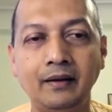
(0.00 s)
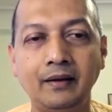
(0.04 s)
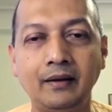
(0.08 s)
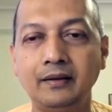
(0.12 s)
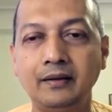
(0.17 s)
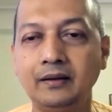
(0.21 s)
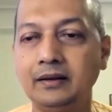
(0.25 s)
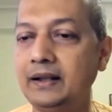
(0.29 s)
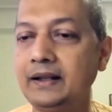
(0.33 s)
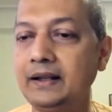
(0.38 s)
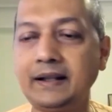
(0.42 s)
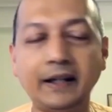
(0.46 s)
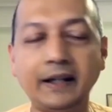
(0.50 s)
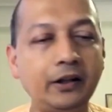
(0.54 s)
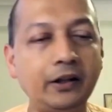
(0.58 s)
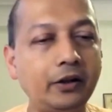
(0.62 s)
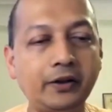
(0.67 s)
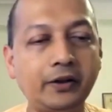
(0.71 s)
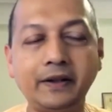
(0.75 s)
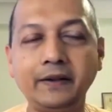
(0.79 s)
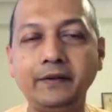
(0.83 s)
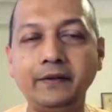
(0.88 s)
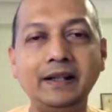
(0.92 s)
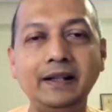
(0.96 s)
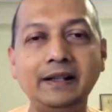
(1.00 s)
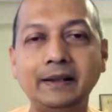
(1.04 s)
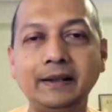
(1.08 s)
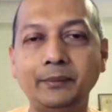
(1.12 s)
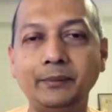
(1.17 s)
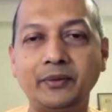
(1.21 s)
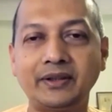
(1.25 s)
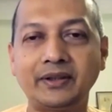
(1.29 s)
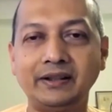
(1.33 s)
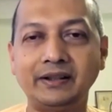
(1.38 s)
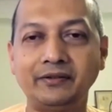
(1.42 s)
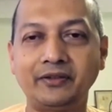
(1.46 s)
They cannot reveal
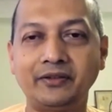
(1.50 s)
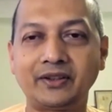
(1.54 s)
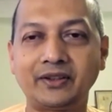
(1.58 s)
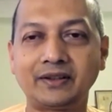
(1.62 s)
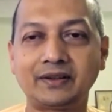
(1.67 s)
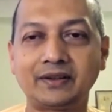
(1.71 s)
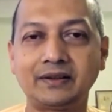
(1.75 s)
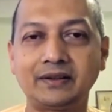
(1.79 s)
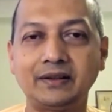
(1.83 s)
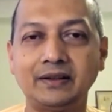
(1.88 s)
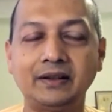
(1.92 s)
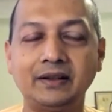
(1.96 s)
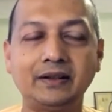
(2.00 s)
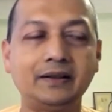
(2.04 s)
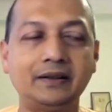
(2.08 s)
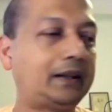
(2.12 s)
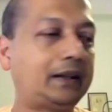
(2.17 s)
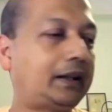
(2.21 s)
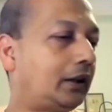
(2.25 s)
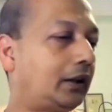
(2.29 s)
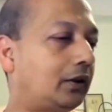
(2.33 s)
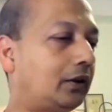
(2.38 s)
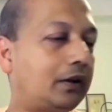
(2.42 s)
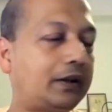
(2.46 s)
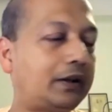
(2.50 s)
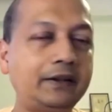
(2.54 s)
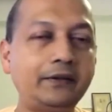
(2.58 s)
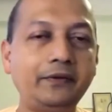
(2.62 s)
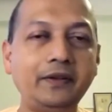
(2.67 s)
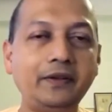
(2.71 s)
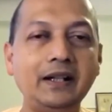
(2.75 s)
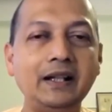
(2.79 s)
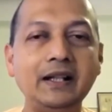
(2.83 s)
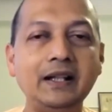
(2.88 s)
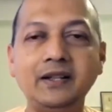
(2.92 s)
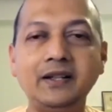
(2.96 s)
themselves. They cannot
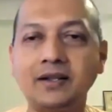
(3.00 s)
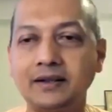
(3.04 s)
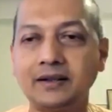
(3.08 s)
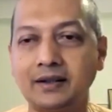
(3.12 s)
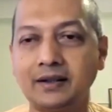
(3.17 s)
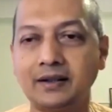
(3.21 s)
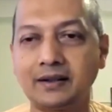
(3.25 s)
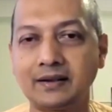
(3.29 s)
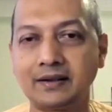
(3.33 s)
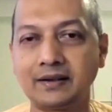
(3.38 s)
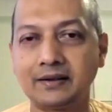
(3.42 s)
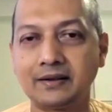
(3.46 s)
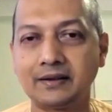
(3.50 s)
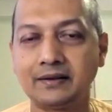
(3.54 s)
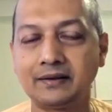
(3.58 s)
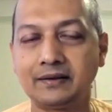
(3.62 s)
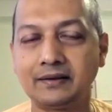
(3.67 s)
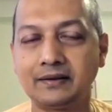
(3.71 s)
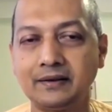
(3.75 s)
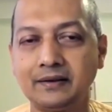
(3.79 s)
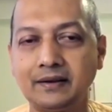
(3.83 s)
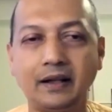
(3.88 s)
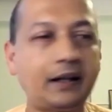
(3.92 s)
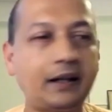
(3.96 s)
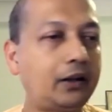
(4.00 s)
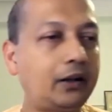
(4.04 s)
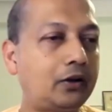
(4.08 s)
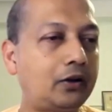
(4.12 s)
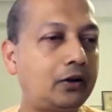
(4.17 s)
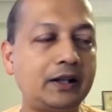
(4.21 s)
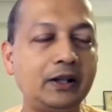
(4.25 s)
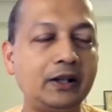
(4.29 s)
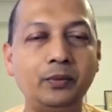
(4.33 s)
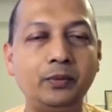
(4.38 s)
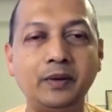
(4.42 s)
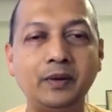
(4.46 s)
reveal each other. They cannot
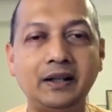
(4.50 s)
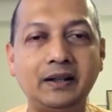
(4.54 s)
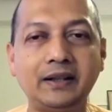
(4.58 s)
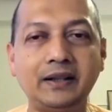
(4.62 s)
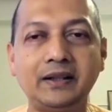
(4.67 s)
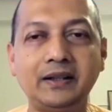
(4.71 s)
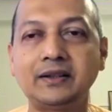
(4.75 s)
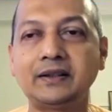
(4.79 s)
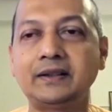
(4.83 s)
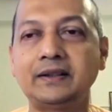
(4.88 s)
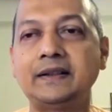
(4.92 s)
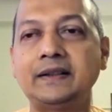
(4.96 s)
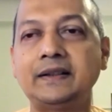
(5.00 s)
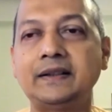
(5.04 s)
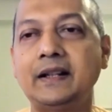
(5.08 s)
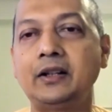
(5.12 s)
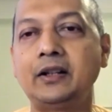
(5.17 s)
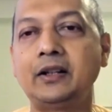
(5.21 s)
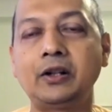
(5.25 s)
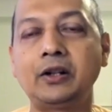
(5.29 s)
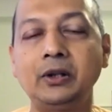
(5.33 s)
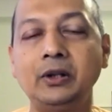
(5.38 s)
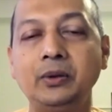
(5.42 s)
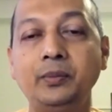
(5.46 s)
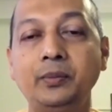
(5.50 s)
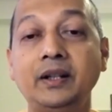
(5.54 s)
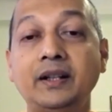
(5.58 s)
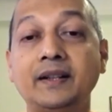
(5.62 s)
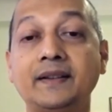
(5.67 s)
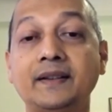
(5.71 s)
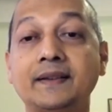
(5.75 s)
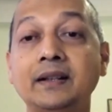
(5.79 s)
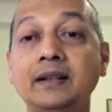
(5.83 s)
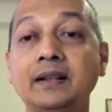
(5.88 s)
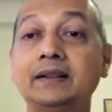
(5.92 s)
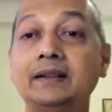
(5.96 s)
illuminate each other. They are not
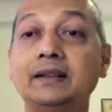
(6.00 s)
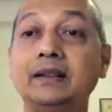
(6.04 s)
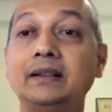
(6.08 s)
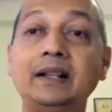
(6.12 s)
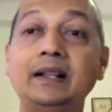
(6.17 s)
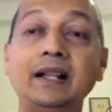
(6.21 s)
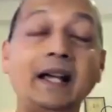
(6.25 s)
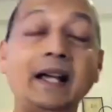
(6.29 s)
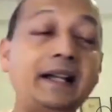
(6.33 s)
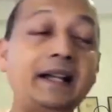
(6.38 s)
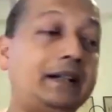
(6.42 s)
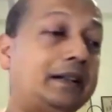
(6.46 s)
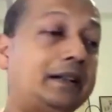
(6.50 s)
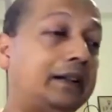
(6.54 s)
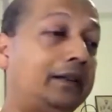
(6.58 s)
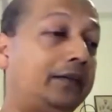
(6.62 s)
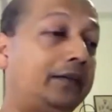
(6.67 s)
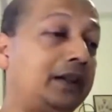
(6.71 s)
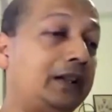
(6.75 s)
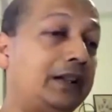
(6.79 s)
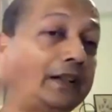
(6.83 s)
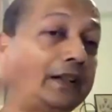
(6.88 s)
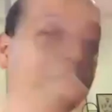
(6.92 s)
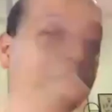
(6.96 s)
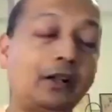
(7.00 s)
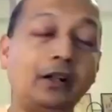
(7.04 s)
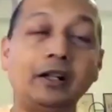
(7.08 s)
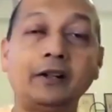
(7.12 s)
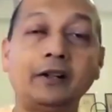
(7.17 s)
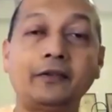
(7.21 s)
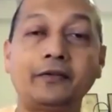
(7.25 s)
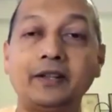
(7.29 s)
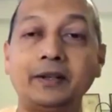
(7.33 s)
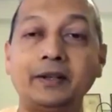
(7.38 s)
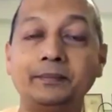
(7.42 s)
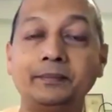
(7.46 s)
luminous. The light reveals all
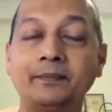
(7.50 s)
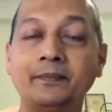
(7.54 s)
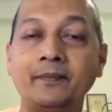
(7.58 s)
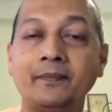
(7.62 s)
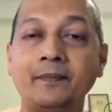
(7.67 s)
of them.